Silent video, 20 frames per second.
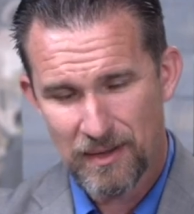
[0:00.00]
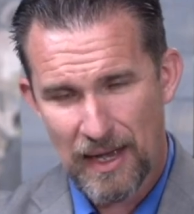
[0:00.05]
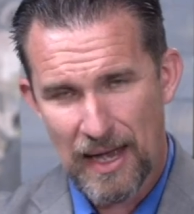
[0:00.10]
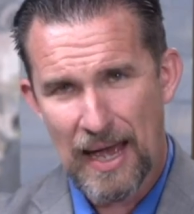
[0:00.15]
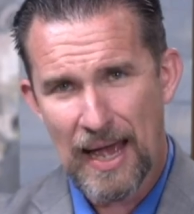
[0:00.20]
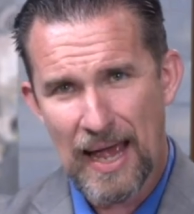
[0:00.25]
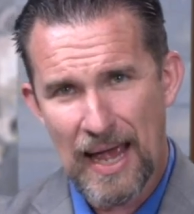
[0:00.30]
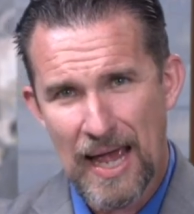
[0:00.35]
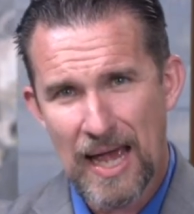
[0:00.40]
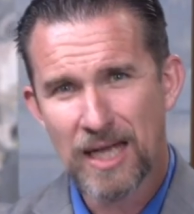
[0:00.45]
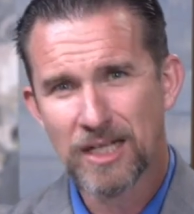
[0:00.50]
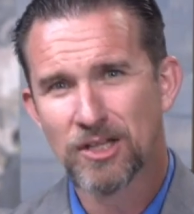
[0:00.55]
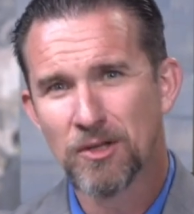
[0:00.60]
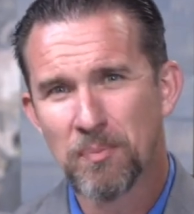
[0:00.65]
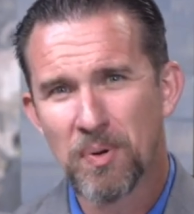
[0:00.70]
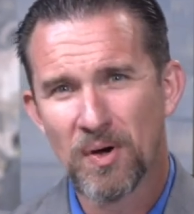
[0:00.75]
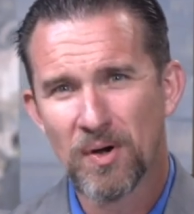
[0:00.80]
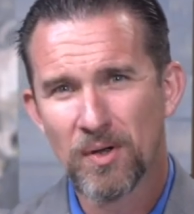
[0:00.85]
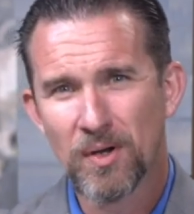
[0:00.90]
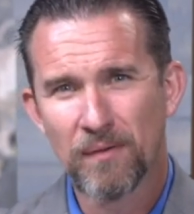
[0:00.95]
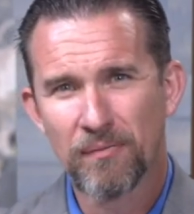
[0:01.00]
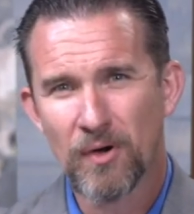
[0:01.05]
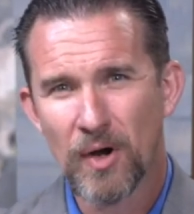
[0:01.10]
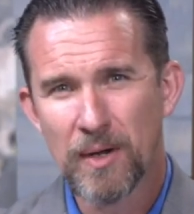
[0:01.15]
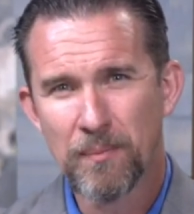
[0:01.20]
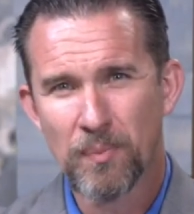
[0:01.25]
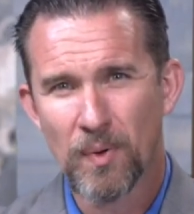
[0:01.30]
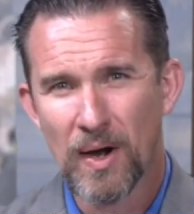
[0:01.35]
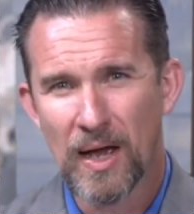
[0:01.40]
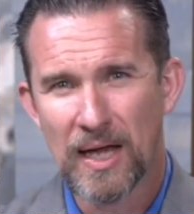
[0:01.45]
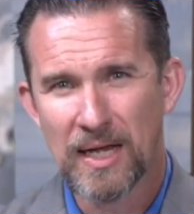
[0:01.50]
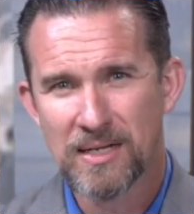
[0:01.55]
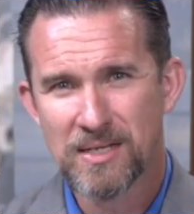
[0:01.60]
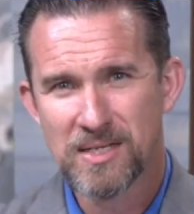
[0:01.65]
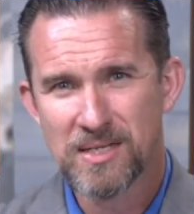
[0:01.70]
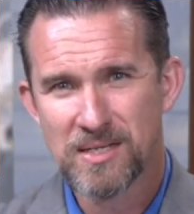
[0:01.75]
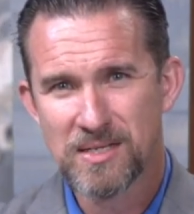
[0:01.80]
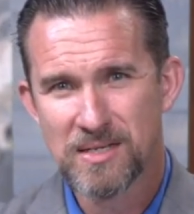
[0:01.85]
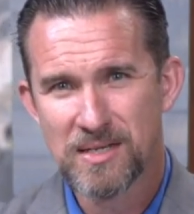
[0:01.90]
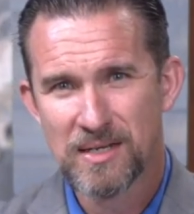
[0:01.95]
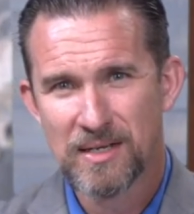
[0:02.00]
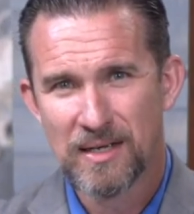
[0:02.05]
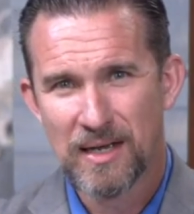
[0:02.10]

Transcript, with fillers: I had the pearl of great price.